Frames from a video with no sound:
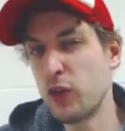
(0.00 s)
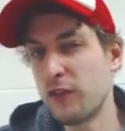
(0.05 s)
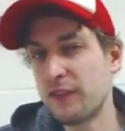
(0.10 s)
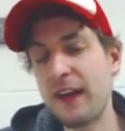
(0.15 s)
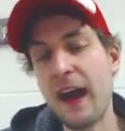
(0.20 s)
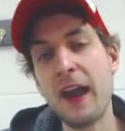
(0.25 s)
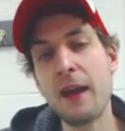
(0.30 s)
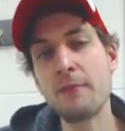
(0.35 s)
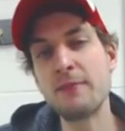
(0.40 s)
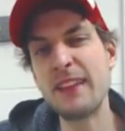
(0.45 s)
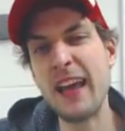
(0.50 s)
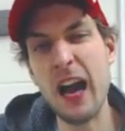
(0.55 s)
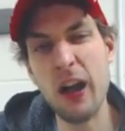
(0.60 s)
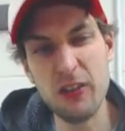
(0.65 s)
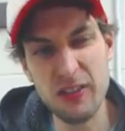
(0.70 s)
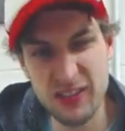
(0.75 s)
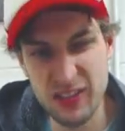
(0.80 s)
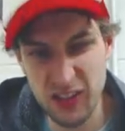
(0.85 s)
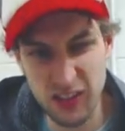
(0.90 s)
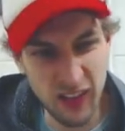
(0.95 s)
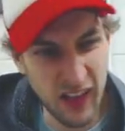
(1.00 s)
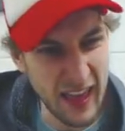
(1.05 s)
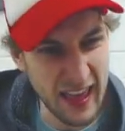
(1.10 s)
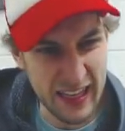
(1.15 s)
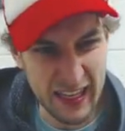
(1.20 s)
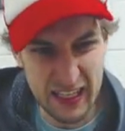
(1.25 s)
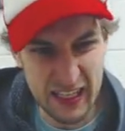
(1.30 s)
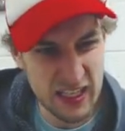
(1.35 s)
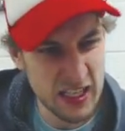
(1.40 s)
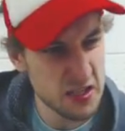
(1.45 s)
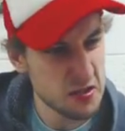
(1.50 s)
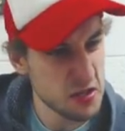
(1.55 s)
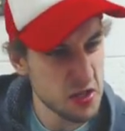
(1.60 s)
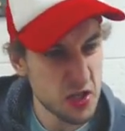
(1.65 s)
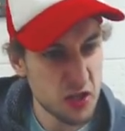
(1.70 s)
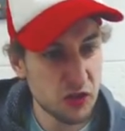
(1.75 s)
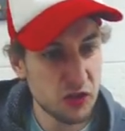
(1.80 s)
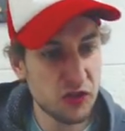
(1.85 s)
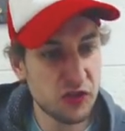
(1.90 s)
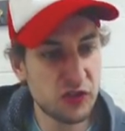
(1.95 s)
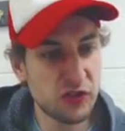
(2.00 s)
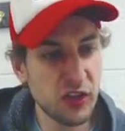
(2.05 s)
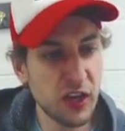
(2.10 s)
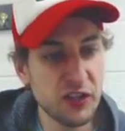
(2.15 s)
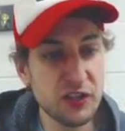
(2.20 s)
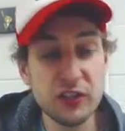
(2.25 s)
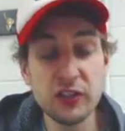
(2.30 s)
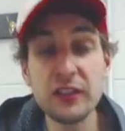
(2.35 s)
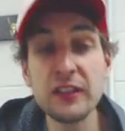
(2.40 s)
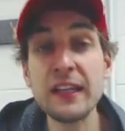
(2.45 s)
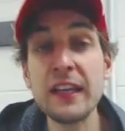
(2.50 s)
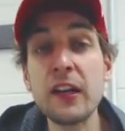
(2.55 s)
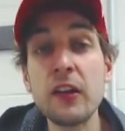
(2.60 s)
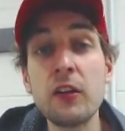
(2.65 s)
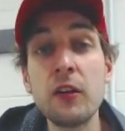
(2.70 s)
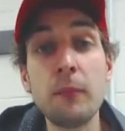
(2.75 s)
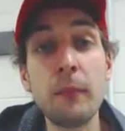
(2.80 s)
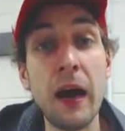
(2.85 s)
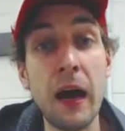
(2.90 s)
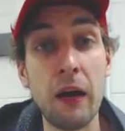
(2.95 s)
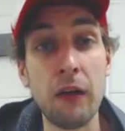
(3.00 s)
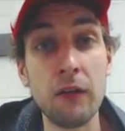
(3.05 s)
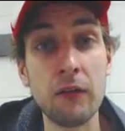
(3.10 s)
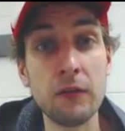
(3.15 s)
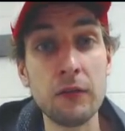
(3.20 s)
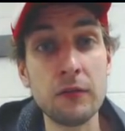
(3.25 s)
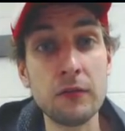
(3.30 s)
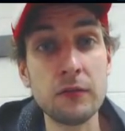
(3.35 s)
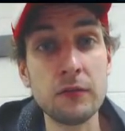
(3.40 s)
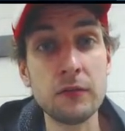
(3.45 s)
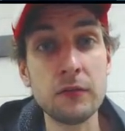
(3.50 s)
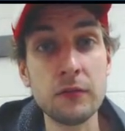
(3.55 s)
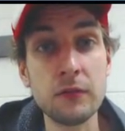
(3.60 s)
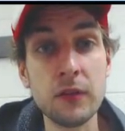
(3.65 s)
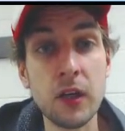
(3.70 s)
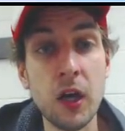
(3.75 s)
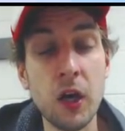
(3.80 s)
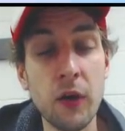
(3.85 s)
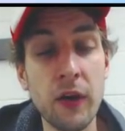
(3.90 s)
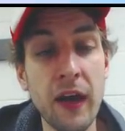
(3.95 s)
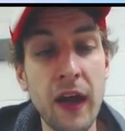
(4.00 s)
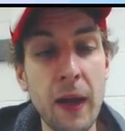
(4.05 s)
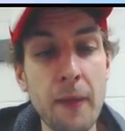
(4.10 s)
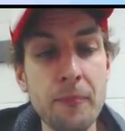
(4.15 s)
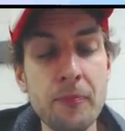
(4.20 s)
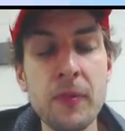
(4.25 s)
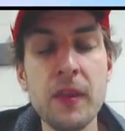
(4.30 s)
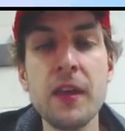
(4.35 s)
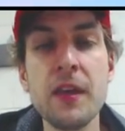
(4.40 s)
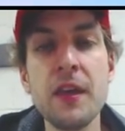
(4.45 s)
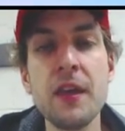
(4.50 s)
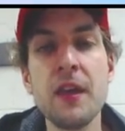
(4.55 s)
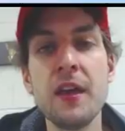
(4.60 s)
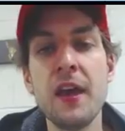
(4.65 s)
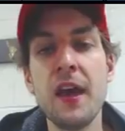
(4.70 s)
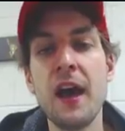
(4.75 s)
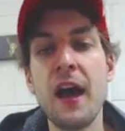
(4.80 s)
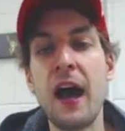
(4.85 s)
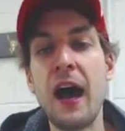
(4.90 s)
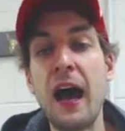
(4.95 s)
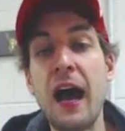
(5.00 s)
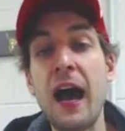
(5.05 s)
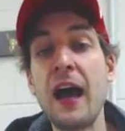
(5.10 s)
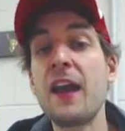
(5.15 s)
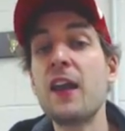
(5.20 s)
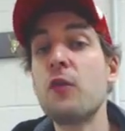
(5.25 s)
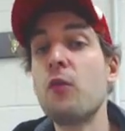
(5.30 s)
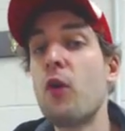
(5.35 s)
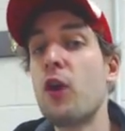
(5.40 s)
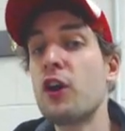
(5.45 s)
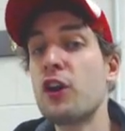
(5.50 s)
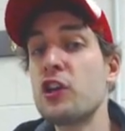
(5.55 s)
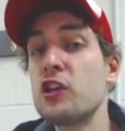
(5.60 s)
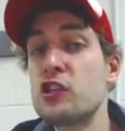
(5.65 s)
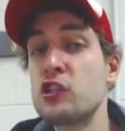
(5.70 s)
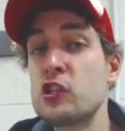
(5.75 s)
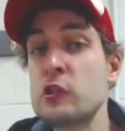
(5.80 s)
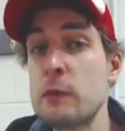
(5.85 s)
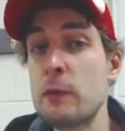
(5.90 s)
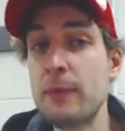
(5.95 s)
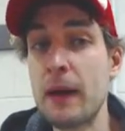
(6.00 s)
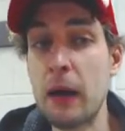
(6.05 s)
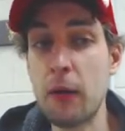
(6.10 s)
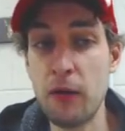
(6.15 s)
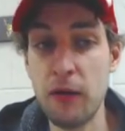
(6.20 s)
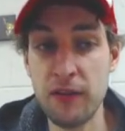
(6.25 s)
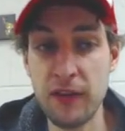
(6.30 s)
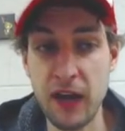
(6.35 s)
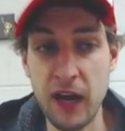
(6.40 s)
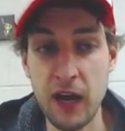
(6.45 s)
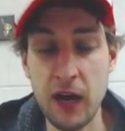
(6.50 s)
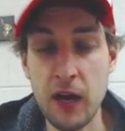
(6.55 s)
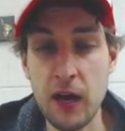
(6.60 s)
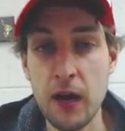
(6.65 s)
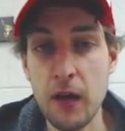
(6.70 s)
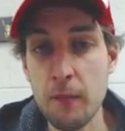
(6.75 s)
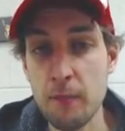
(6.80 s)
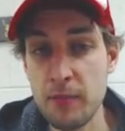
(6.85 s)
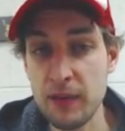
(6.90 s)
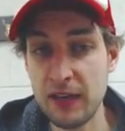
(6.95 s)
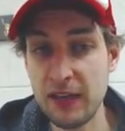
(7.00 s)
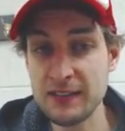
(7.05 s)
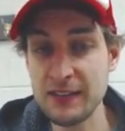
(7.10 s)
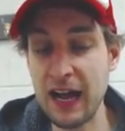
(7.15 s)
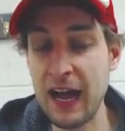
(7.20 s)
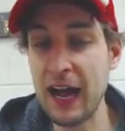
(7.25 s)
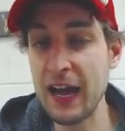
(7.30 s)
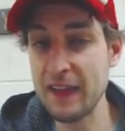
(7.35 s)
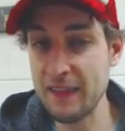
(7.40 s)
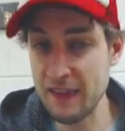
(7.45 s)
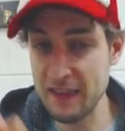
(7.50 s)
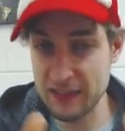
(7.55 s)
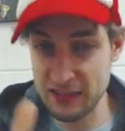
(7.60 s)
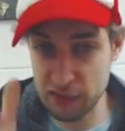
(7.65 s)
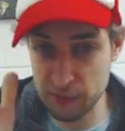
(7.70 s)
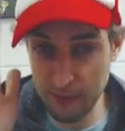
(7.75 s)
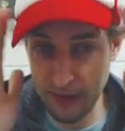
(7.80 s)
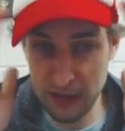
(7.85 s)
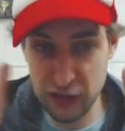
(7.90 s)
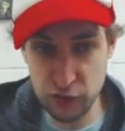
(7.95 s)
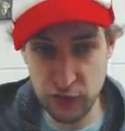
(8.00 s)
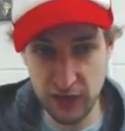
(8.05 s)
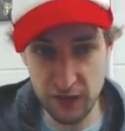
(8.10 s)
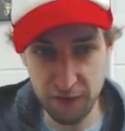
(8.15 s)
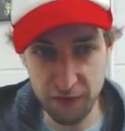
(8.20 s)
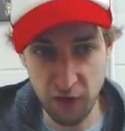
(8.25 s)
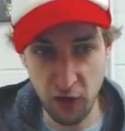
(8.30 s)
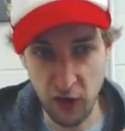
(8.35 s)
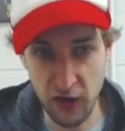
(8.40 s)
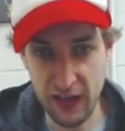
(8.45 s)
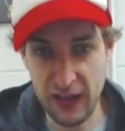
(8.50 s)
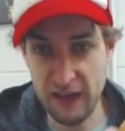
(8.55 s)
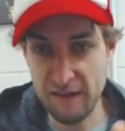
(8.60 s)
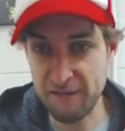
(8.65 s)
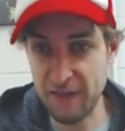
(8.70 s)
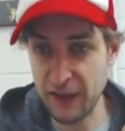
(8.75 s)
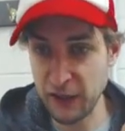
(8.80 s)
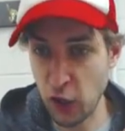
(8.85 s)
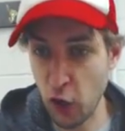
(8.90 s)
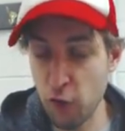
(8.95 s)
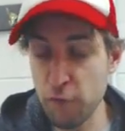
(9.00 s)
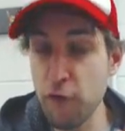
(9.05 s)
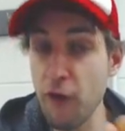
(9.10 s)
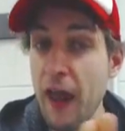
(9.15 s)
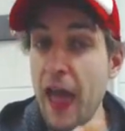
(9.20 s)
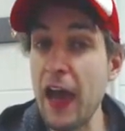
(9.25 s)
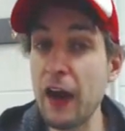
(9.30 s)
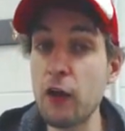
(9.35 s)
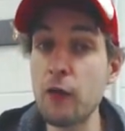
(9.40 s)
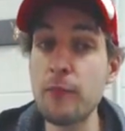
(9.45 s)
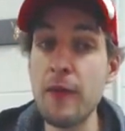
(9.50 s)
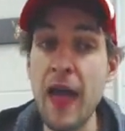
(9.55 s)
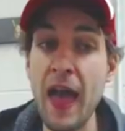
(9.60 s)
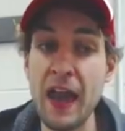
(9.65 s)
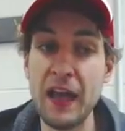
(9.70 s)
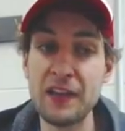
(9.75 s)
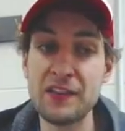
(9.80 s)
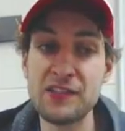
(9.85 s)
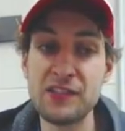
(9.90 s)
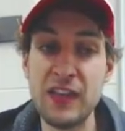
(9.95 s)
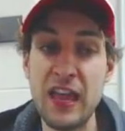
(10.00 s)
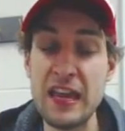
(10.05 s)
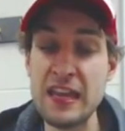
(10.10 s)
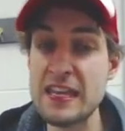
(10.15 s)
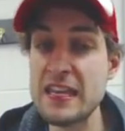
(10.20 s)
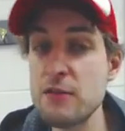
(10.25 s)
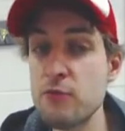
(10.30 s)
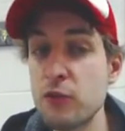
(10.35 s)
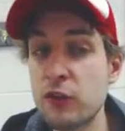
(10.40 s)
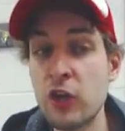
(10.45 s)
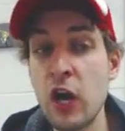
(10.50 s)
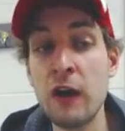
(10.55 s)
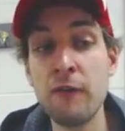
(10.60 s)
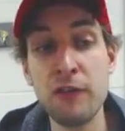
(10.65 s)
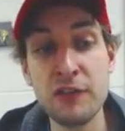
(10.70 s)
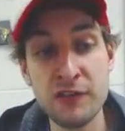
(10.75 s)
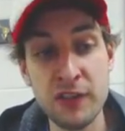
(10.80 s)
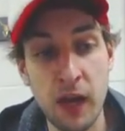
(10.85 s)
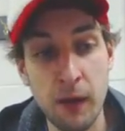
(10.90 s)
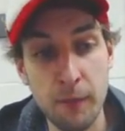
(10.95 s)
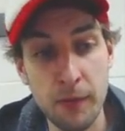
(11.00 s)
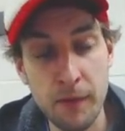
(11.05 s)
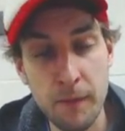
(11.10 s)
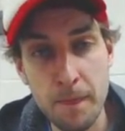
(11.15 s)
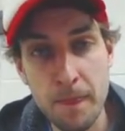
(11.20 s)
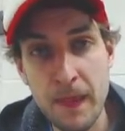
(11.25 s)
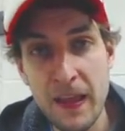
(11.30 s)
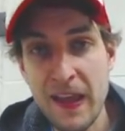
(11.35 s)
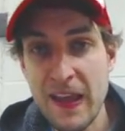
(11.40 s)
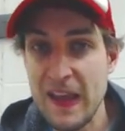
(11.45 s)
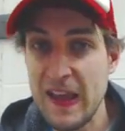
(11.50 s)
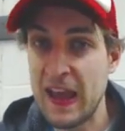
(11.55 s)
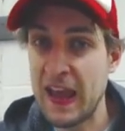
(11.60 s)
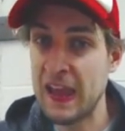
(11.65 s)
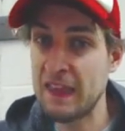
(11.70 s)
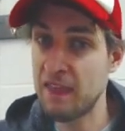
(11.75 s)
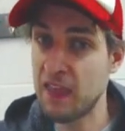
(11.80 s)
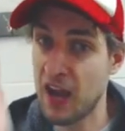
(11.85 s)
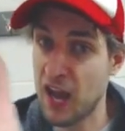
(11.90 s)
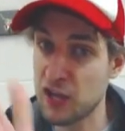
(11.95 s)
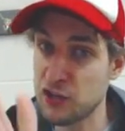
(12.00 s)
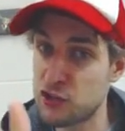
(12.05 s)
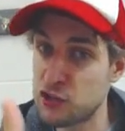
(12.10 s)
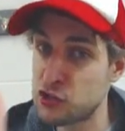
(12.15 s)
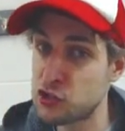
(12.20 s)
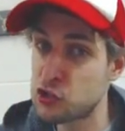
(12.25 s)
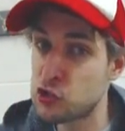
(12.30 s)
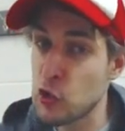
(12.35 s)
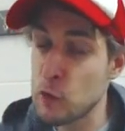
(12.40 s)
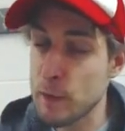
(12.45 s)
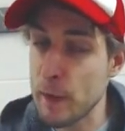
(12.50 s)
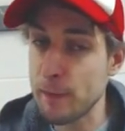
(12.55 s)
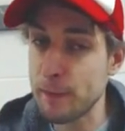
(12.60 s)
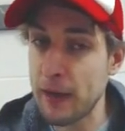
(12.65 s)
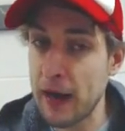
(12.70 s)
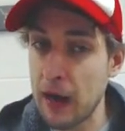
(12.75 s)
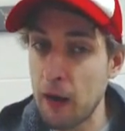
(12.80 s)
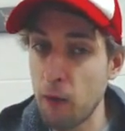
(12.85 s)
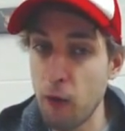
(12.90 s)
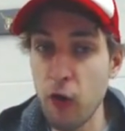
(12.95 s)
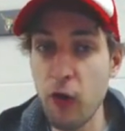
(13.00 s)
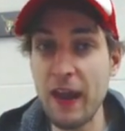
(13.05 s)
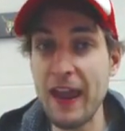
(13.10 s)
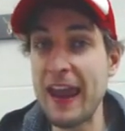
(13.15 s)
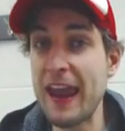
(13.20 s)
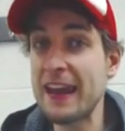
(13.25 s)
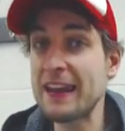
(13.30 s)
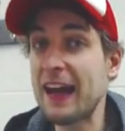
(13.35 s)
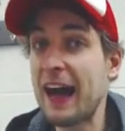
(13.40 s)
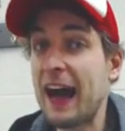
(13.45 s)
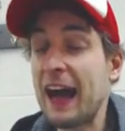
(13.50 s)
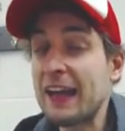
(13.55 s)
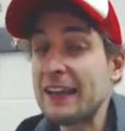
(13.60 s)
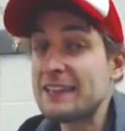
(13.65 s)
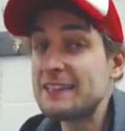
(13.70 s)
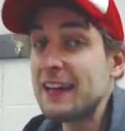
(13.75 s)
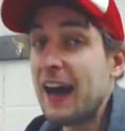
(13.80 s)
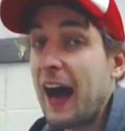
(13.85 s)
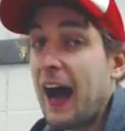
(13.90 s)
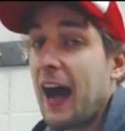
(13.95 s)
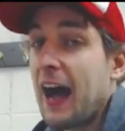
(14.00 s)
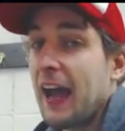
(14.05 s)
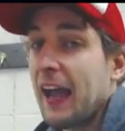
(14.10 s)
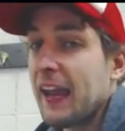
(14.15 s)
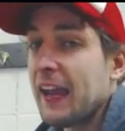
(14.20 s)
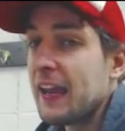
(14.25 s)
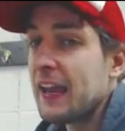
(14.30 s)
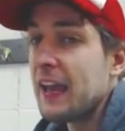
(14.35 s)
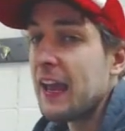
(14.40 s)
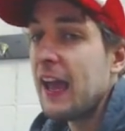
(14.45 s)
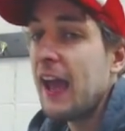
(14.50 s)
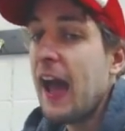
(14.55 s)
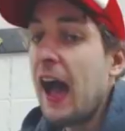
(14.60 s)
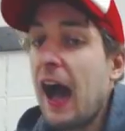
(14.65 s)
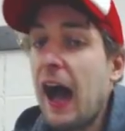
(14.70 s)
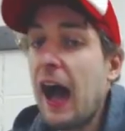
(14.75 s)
It would have got him down to like such a little amount. Okay? I didn't want a Superpower there because this is my train of thought. If I go for Acrobatics and he recovers up and then I Superpower and I die,